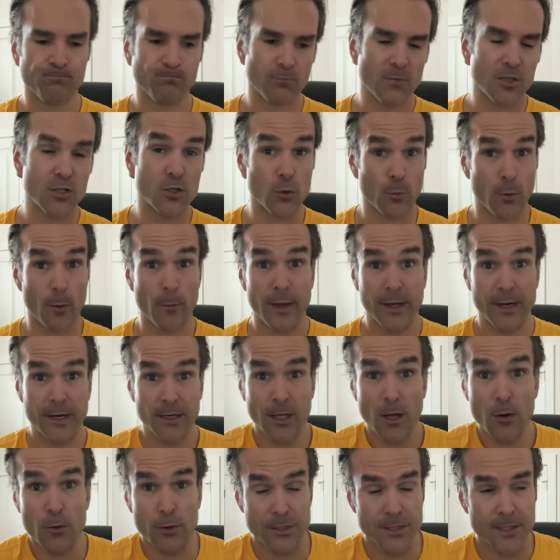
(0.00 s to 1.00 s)
Superman and
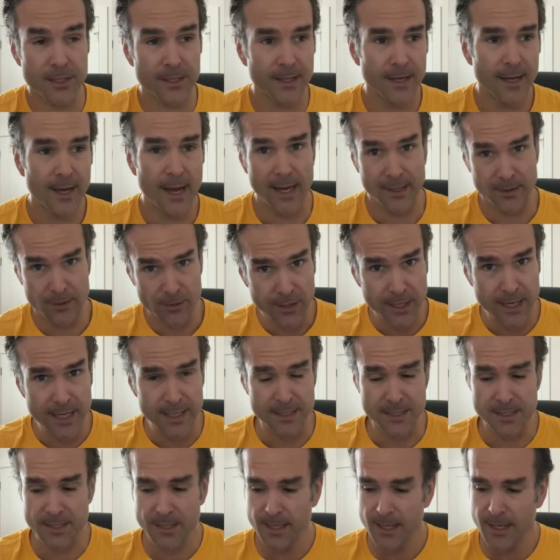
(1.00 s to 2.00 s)
Lois and their
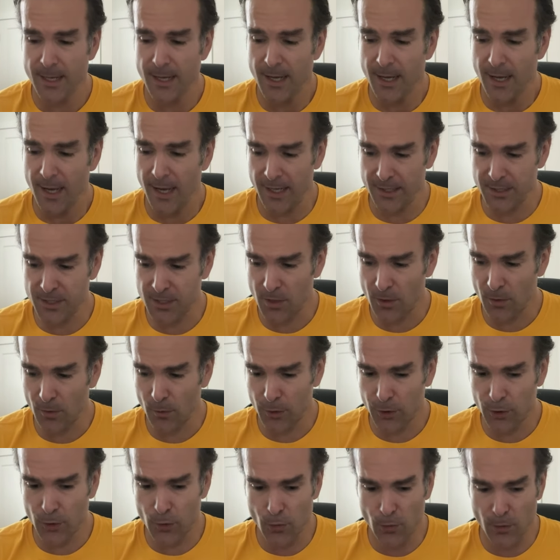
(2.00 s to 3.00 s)
kids. And so
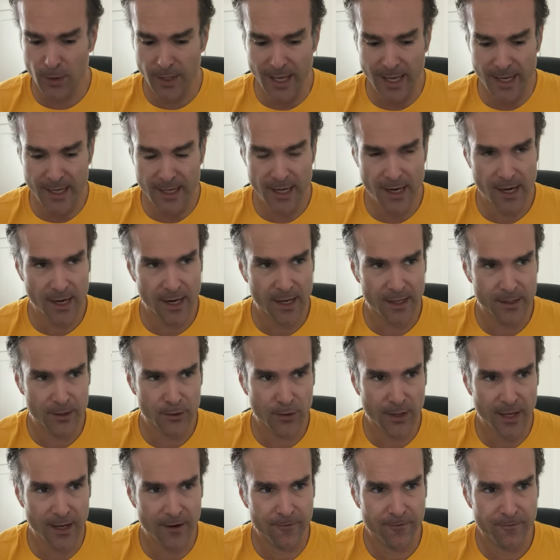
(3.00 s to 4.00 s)
you get
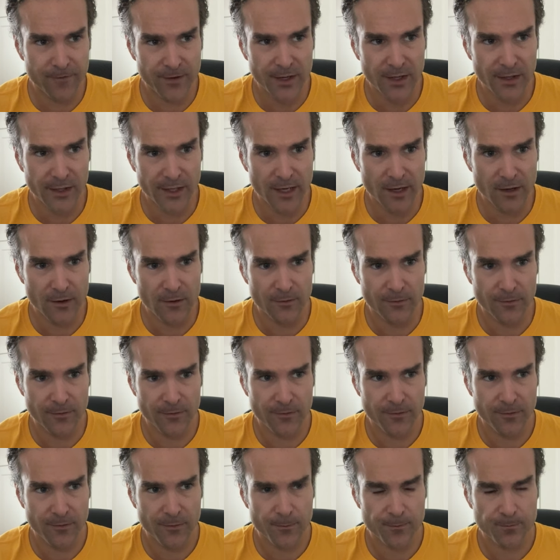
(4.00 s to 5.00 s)
a feeling of
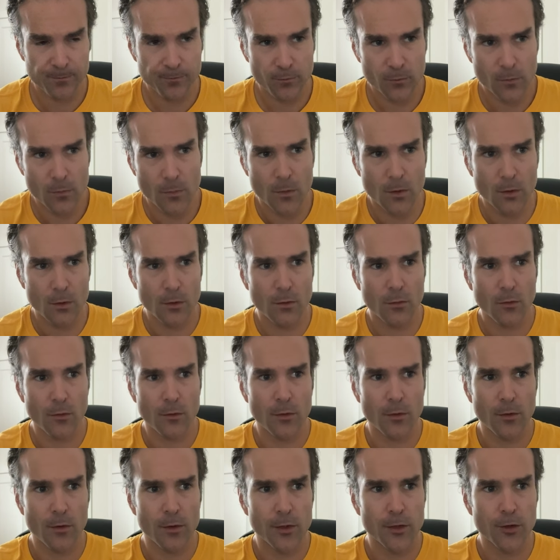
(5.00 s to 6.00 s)

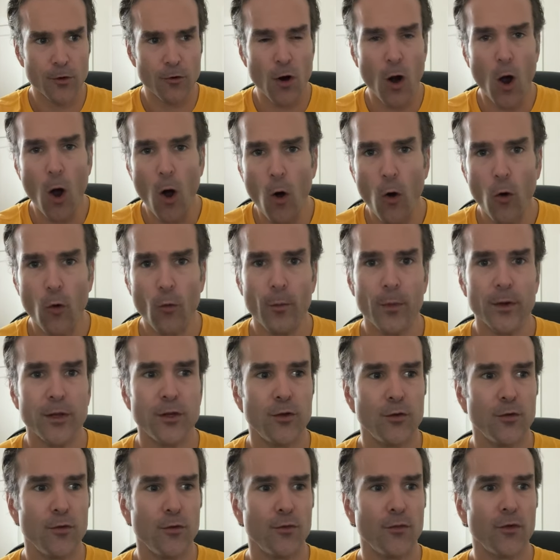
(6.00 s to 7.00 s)
your home.
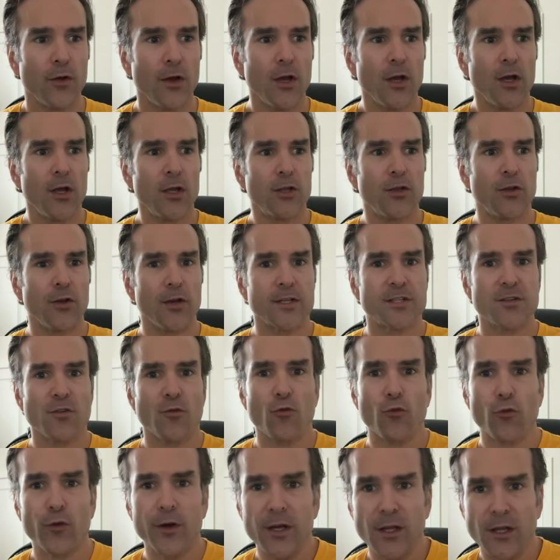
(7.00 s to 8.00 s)
It's a
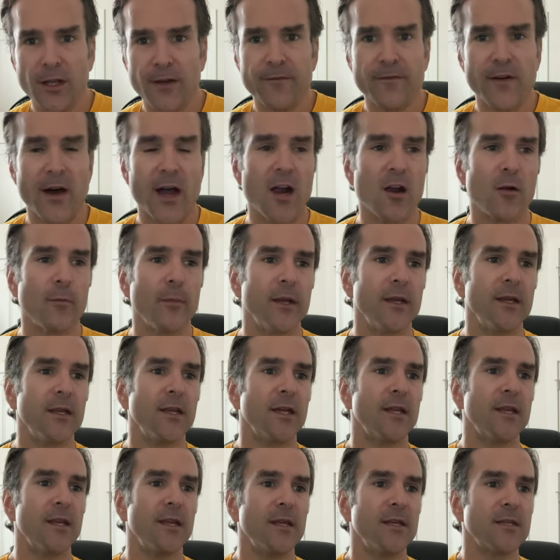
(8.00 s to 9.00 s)
real environment.
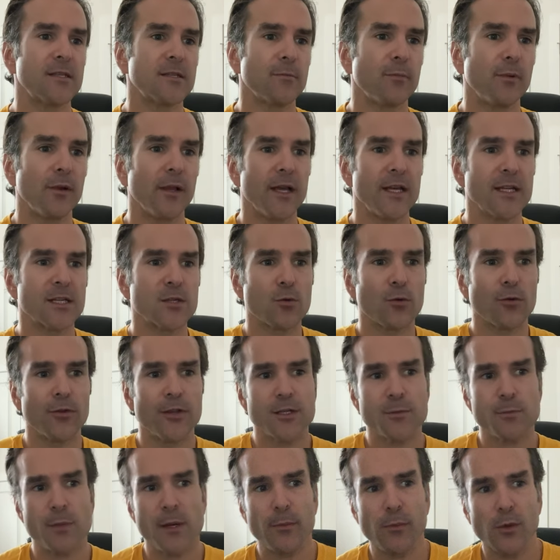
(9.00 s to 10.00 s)
It is a place where
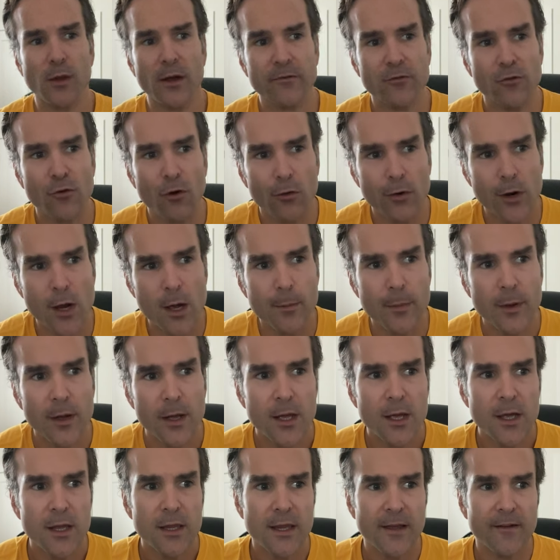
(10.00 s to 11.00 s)
these people have grown up,
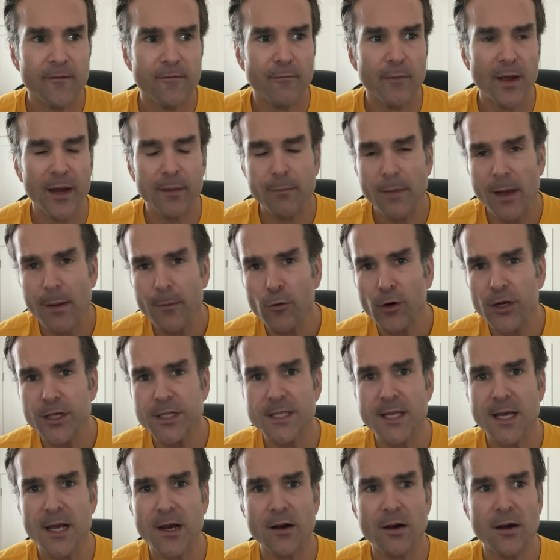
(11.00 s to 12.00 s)
they've made memories
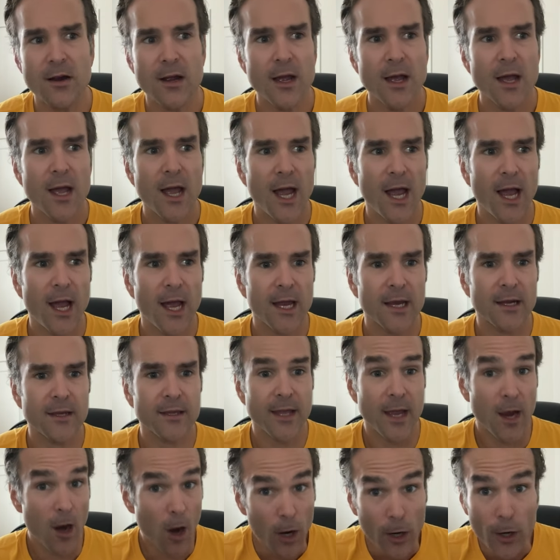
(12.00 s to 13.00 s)
there, and
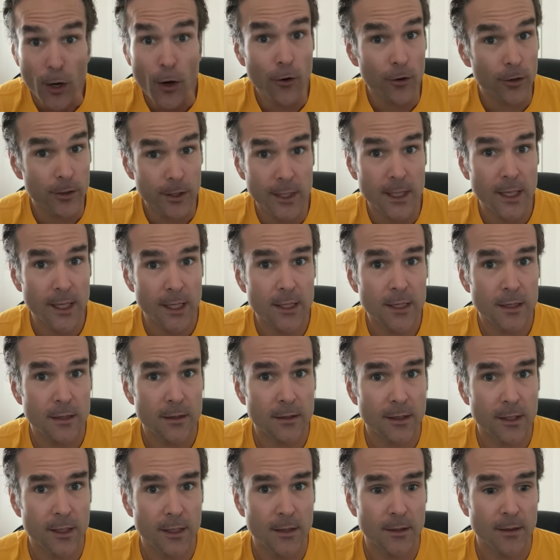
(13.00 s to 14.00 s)
they are currently in
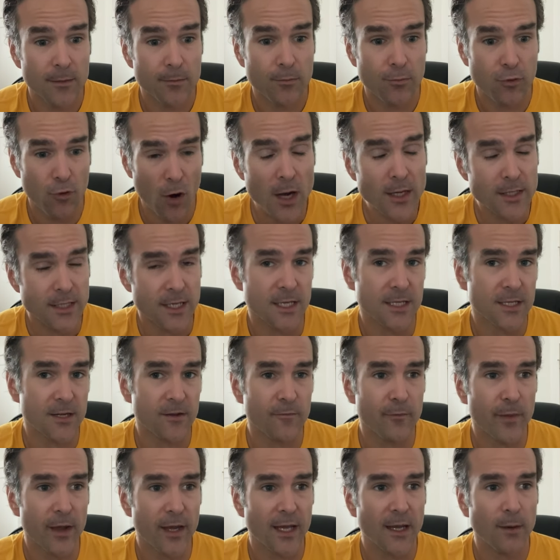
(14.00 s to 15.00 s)
the process of
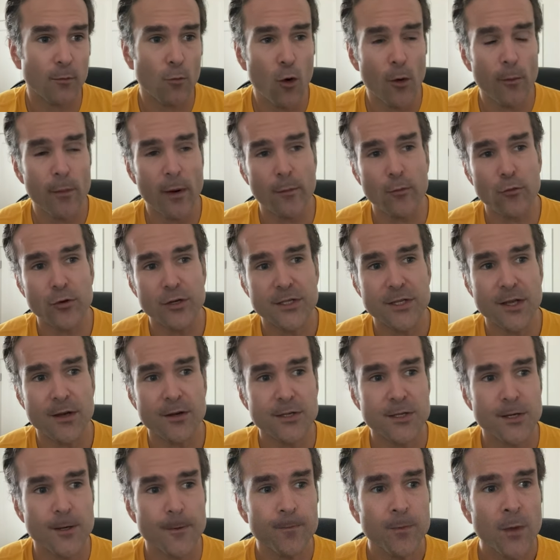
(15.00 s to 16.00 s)
making more memories there.
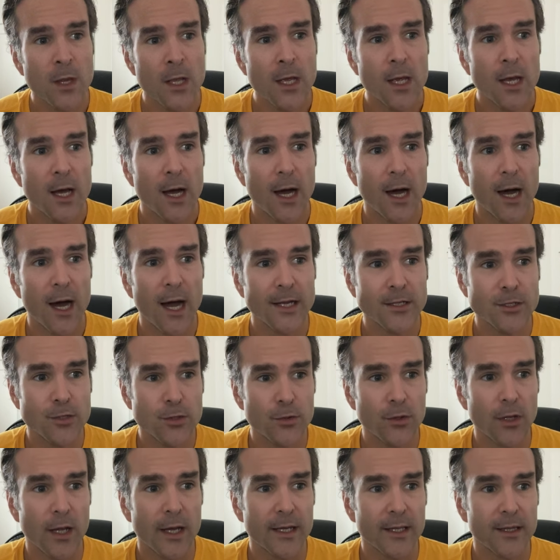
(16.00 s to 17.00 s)
So I do
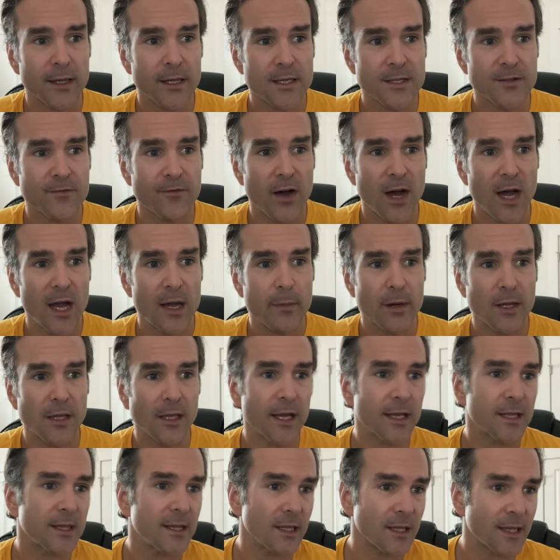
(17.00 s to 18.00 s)
like this vibe. I
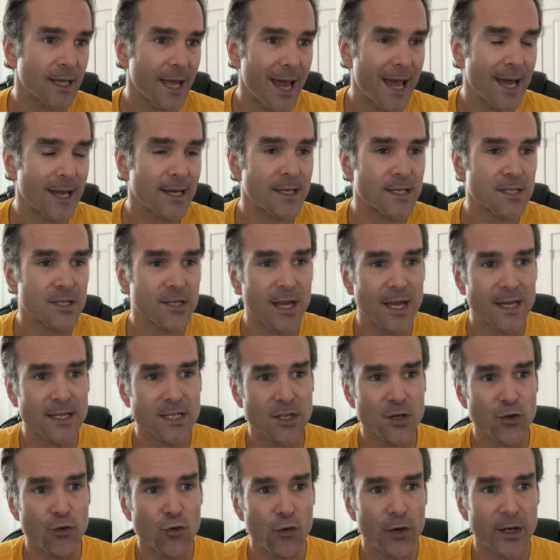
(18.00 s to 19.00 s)
like the land. It's nice
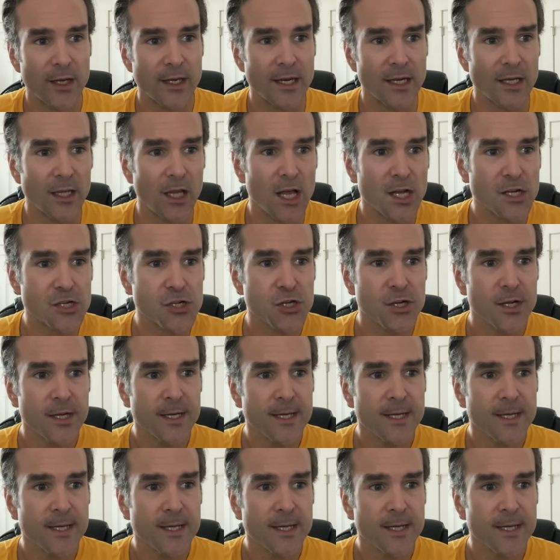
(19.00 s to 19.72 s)
and green and lush.